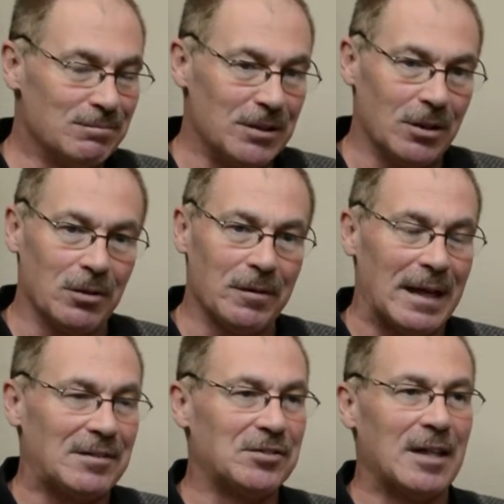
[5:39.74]
You know,
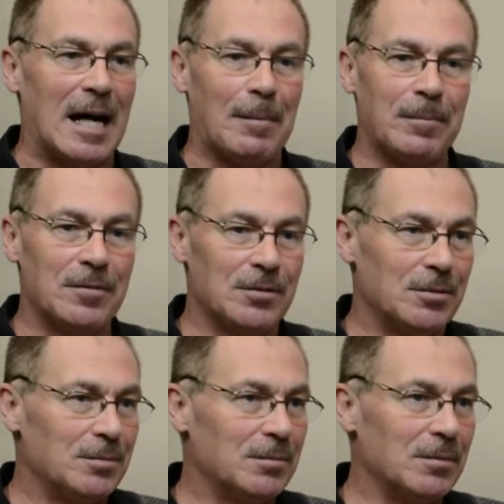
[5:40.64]
that stopped.
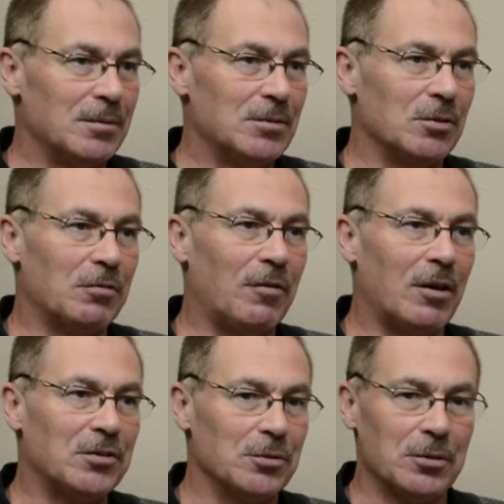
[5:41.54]
So
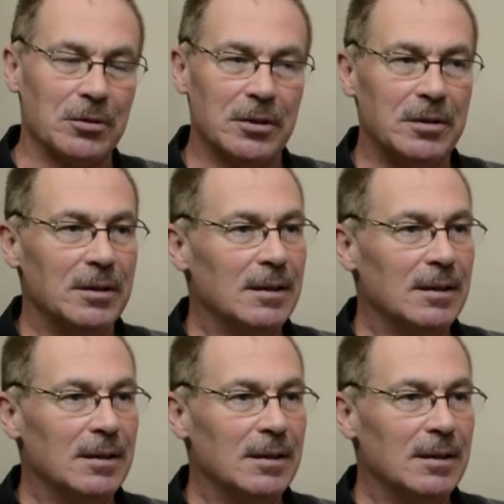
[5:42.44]
far, so good.